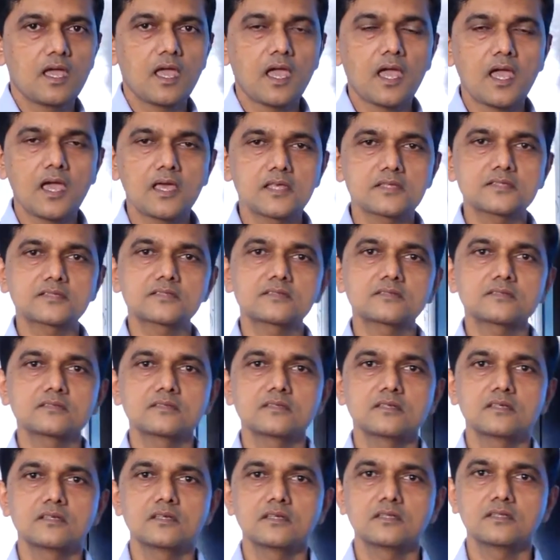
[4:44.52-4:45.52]
As
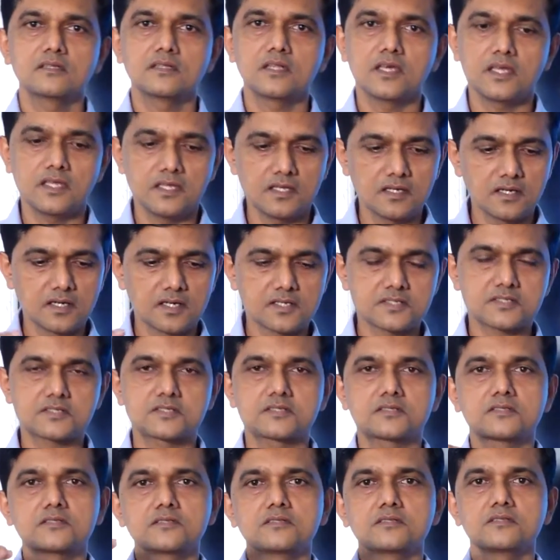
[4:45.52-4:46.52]
the
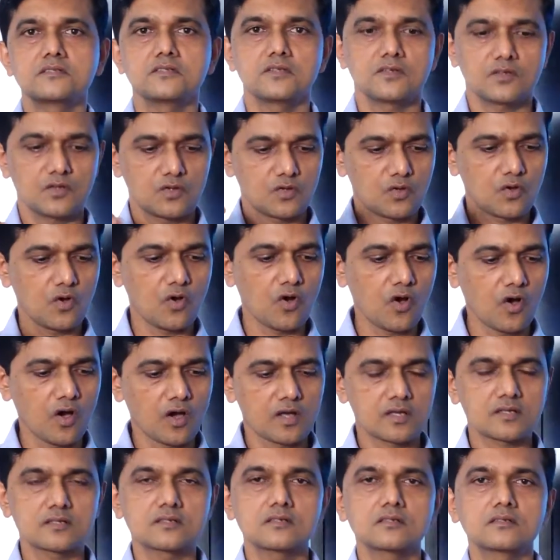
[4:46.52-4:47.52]
years go
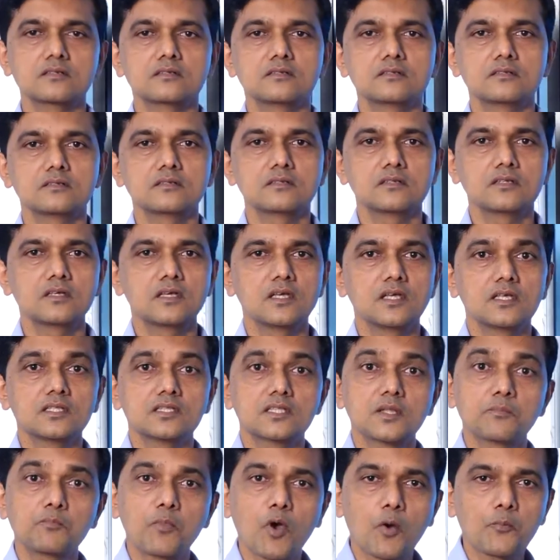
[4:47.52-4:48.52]
on,
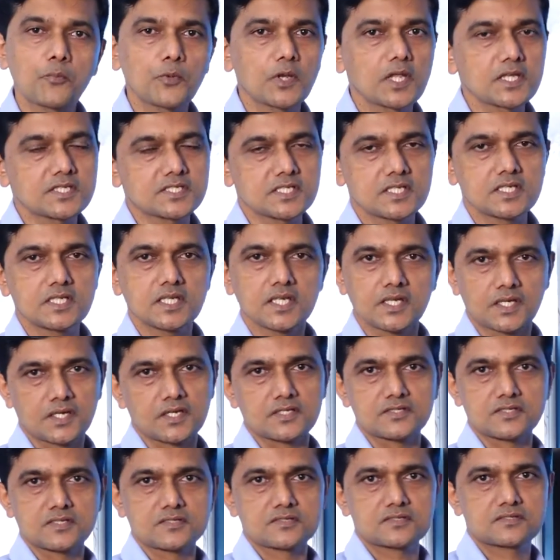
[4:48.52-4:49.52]
the population
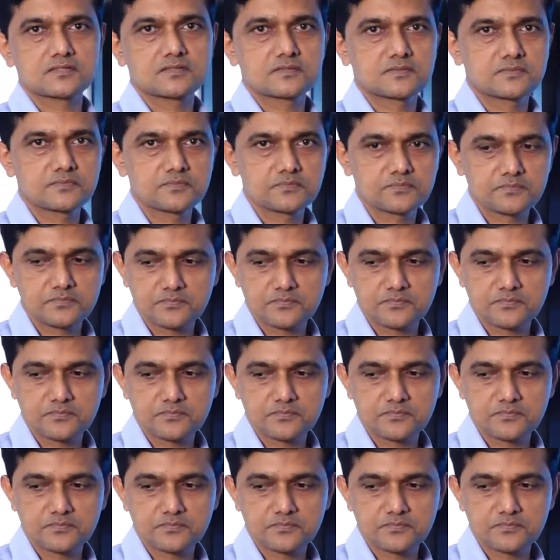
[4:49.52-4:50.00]
increases.